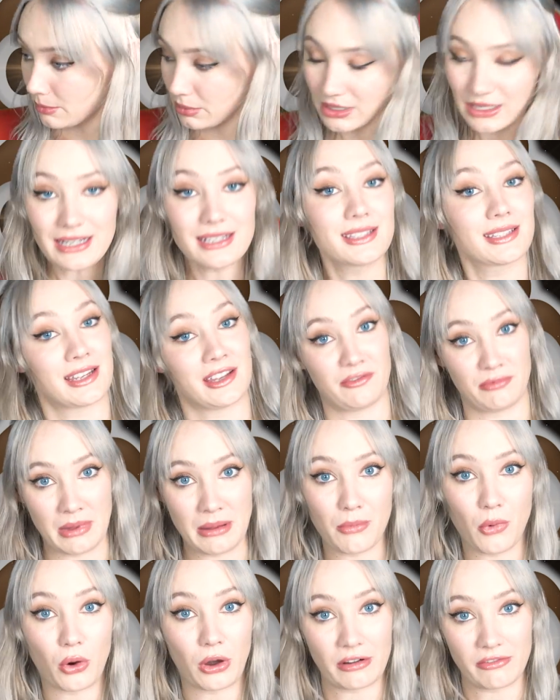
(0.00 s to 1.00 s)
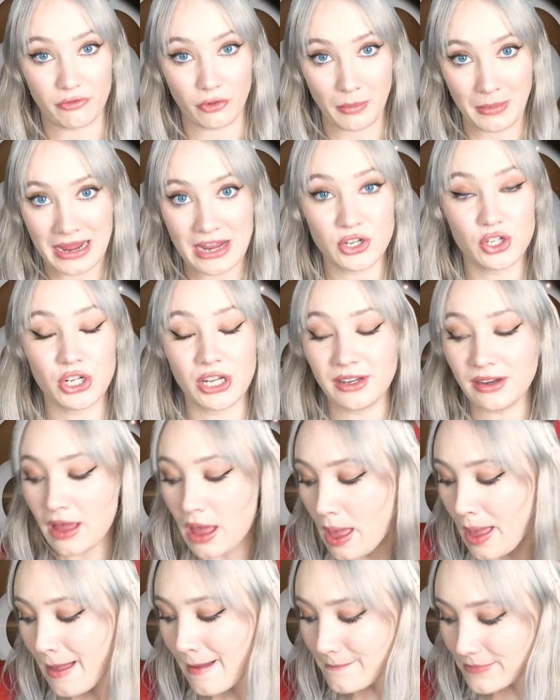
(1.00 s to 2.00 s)
Please give me more information,
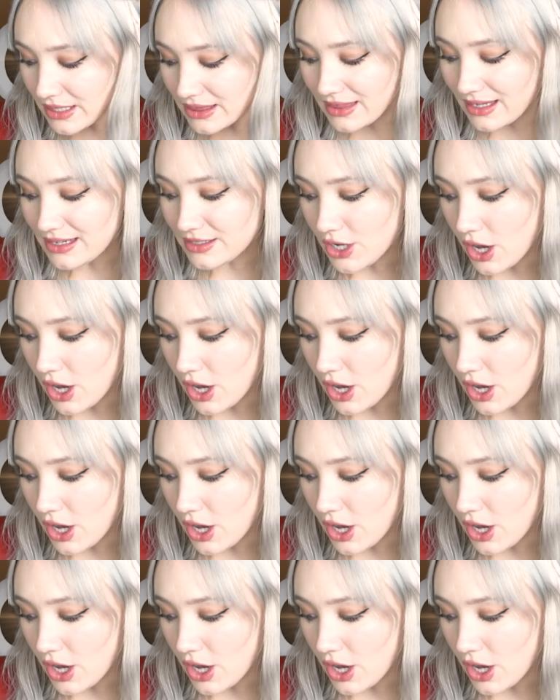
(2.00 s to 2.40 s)
but they